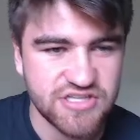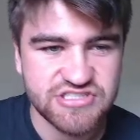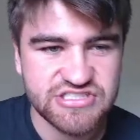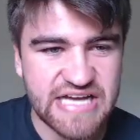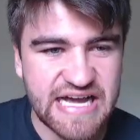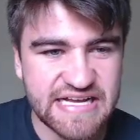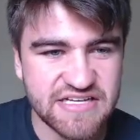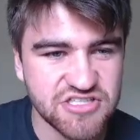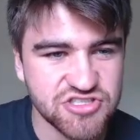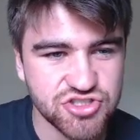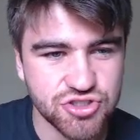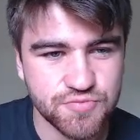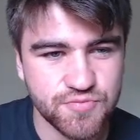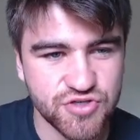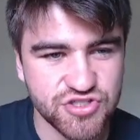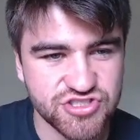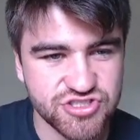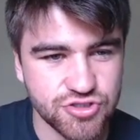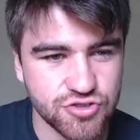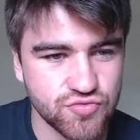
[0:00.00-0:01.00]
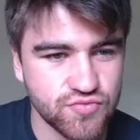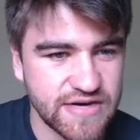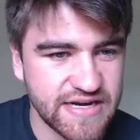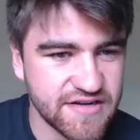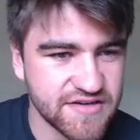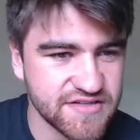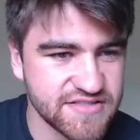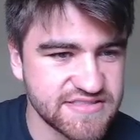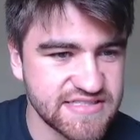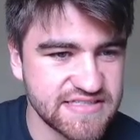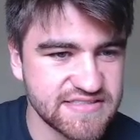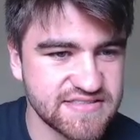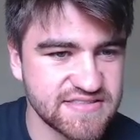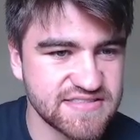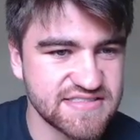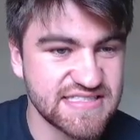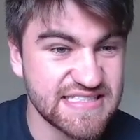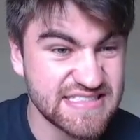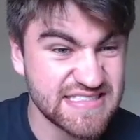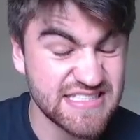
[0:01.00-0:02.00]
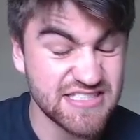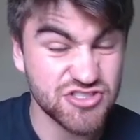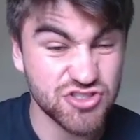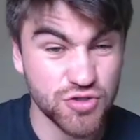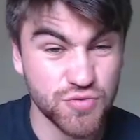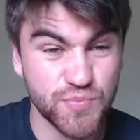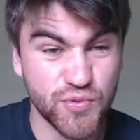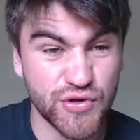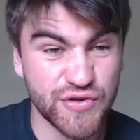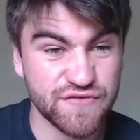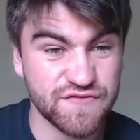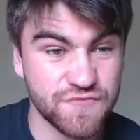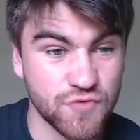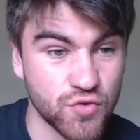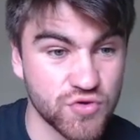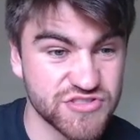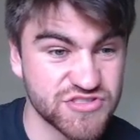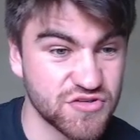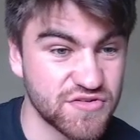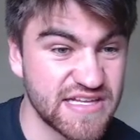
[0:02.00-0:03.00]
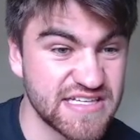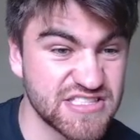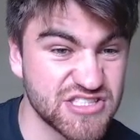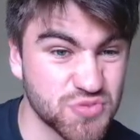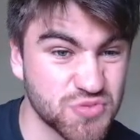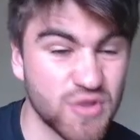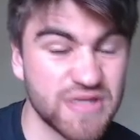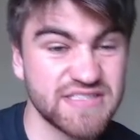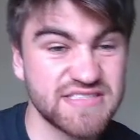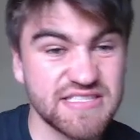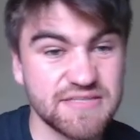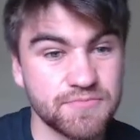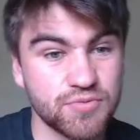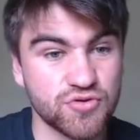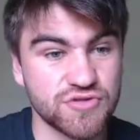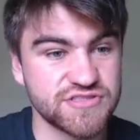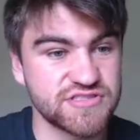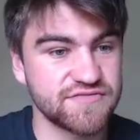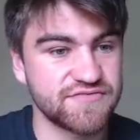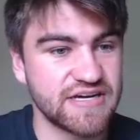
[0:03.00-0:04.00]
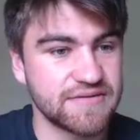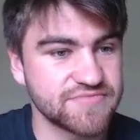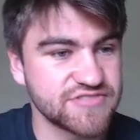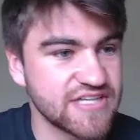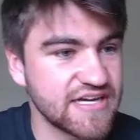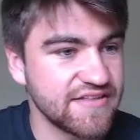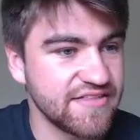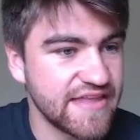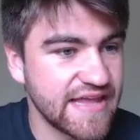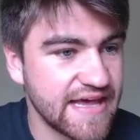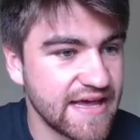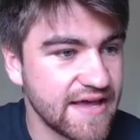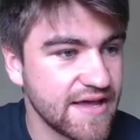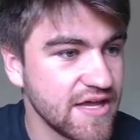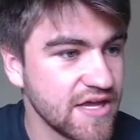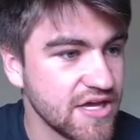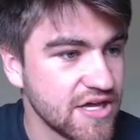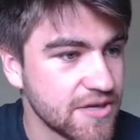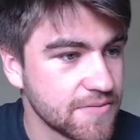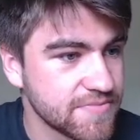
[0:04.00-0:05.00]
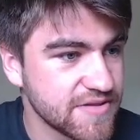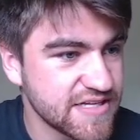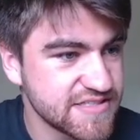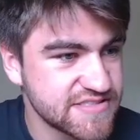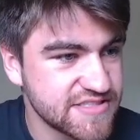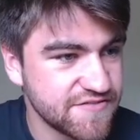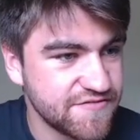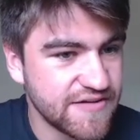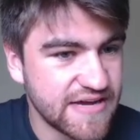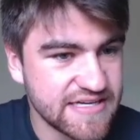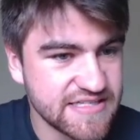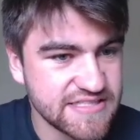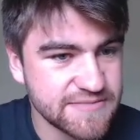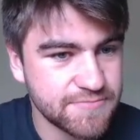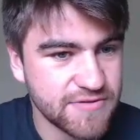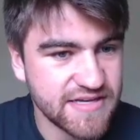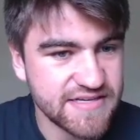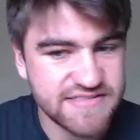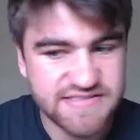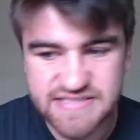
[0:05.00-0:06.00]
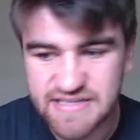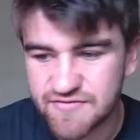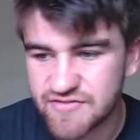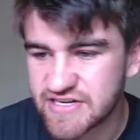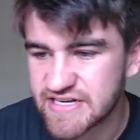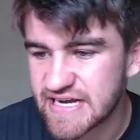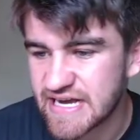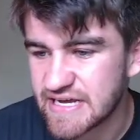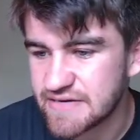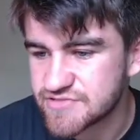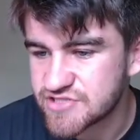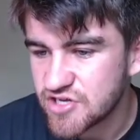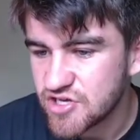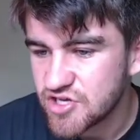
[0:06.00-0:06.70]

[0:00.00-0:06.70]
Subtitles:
So 82.2, regular season, 62.4. So there's 20 points of upside there. Plus the fact he played 7 games.